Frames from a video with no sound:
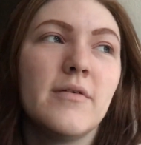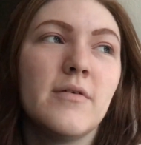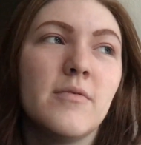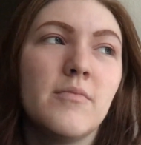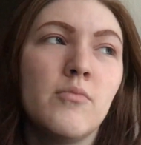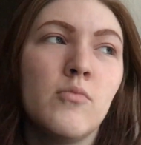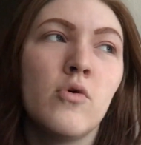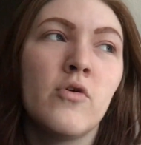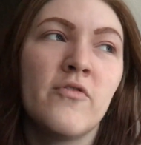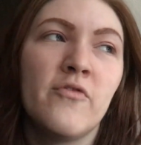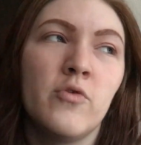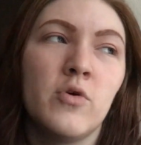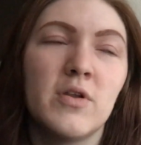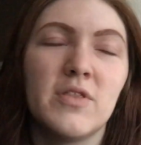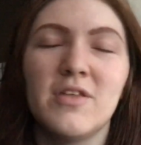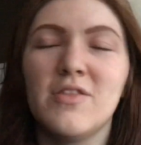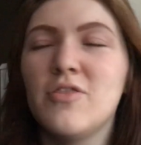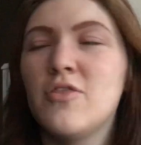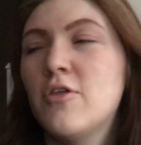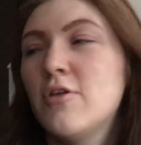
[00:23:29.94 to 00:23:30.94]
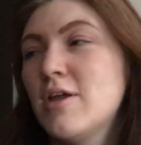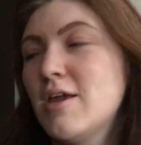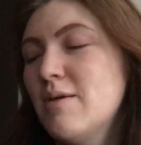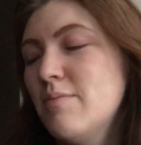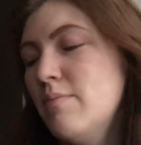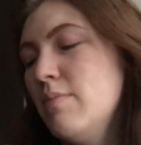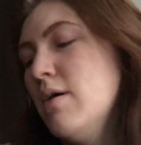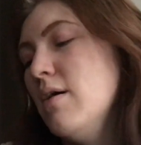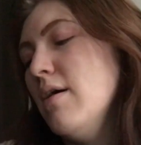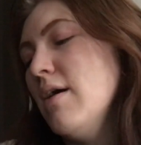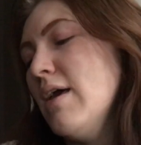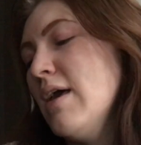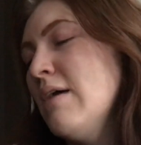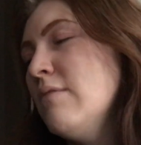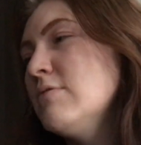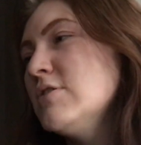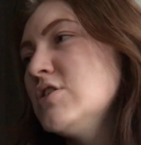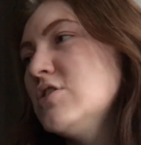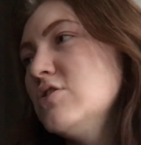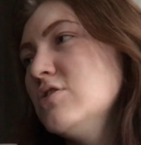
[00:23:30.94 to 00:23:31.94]
More 4 than 3, but it
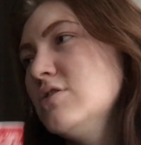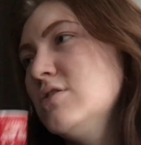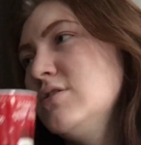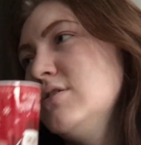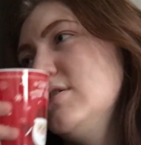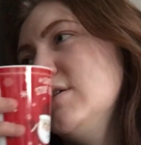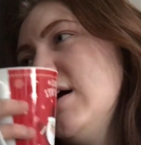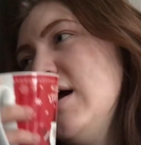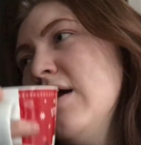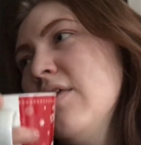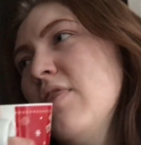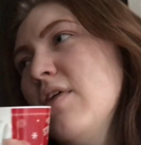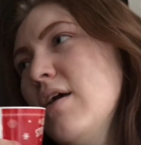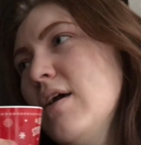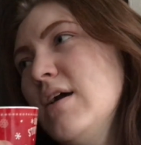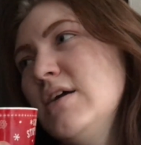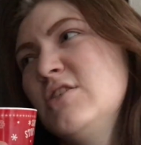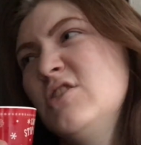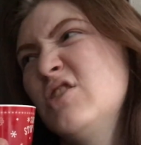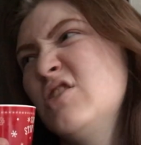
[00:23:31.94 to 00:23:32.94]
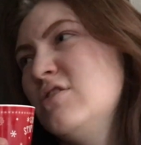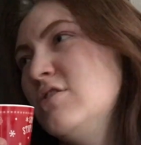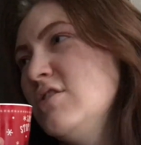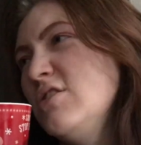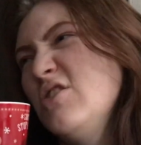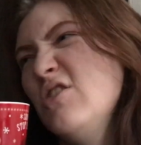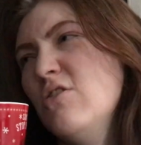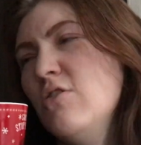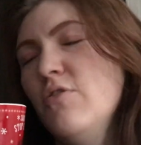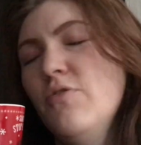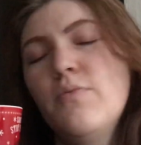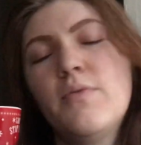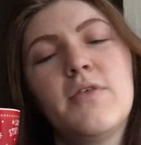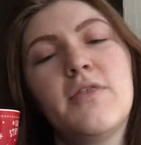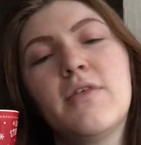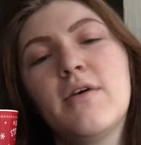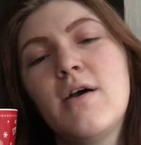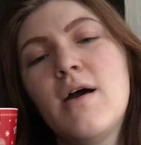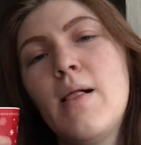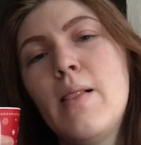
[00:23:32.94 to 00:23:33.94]
was just, I think I just struggled with
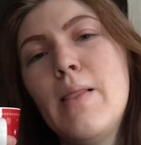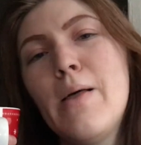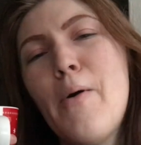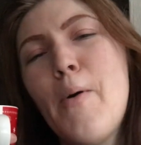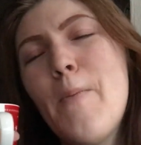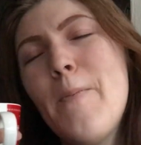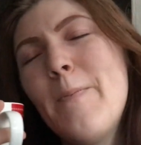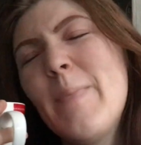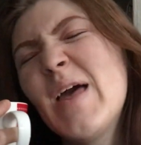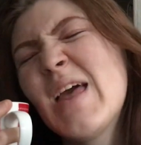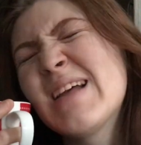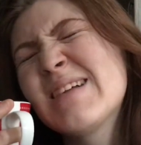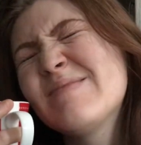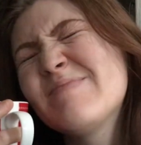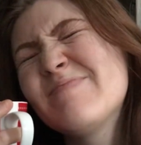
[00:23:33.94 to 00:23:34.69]
it a little bit